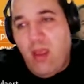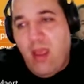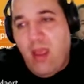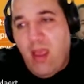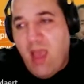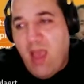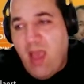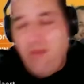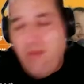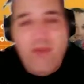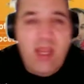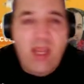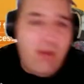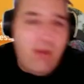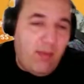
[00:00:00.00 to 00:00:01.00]

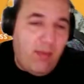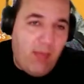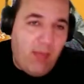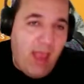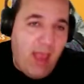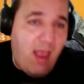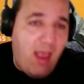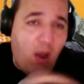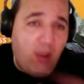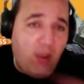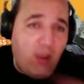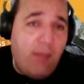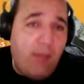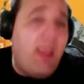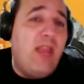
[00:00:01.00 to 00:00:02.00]
everything, all
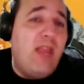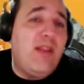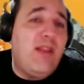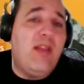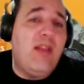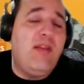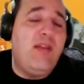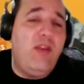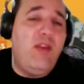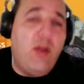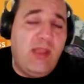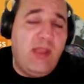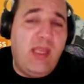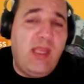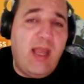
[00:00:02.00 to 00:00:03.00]
the pains that your
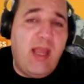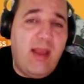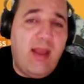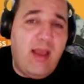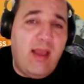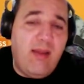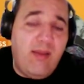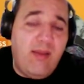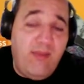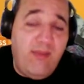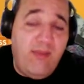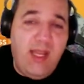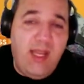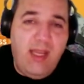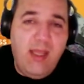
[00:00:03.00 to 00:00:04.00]
team are
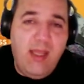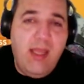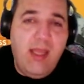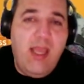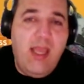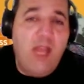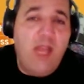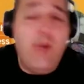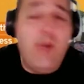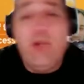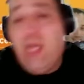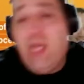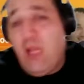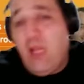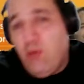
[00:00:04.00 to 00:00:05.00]
feeling and what
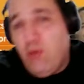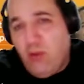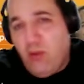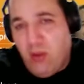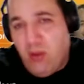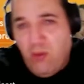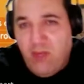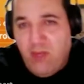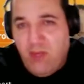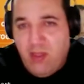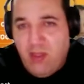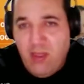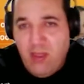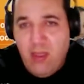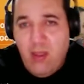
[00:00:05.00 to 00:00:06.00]
we can do to solve it.
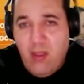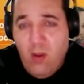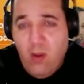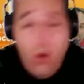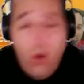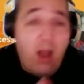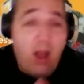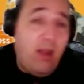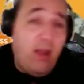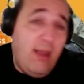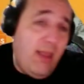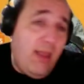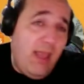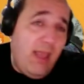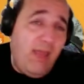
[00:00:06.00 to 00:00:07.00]
Or
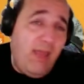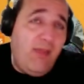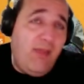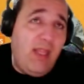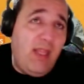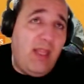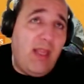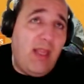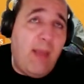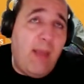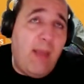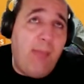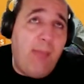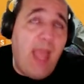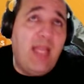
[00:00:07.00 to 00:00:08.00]
if this is a
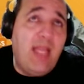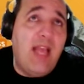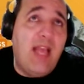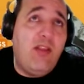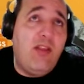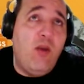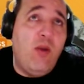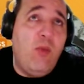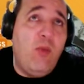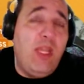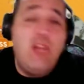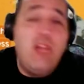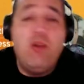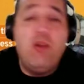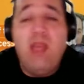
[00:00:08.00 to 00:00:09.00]
pain that we
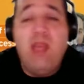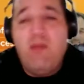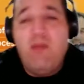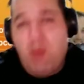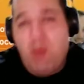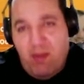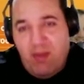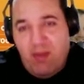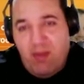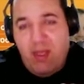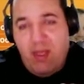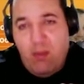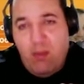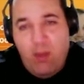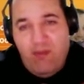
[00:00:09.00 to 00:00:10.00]
need to live
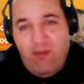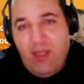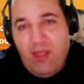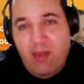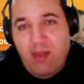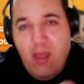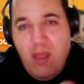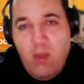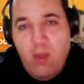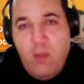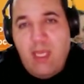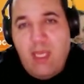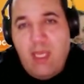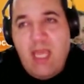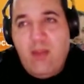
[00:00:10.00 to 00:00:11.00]
with it,
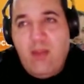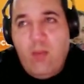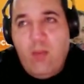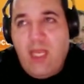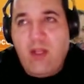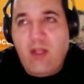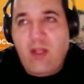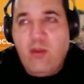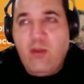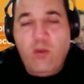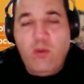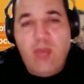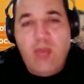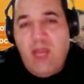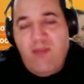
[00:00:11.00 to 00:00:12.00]
we cannot do
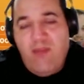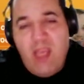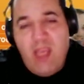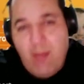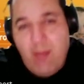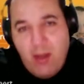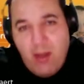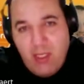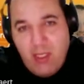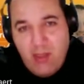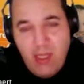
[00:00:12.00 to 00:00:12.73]
anything about it.